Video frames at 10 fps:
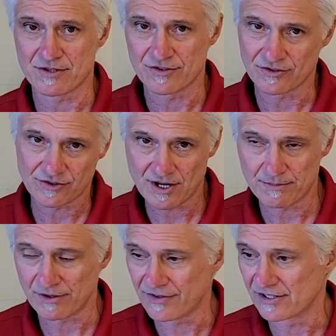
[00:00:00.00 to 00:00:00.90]
because there's a
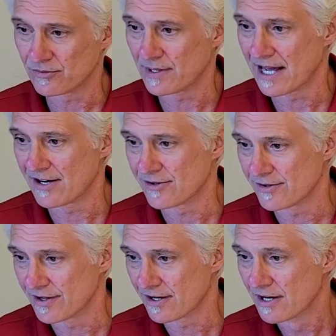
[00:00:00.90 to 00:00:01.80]
couple of things we got to do
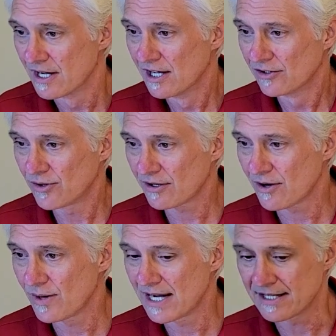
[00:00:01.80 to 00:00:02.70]
there. So I'll
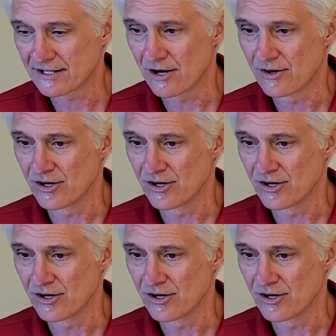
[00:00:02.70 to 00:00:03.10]
go ahead and go to